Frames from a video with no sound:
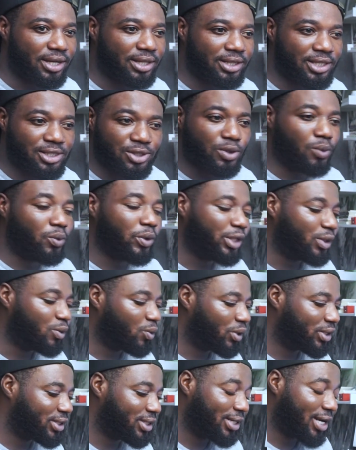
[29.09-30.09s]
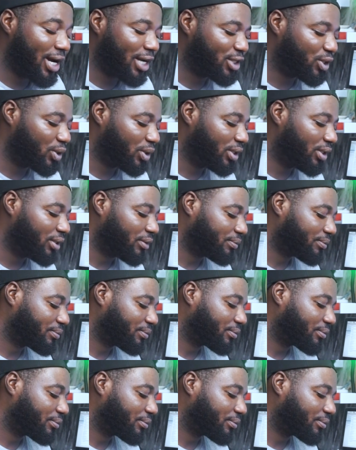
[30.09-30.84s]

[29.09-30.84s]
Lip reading: this is not what you wanted actually.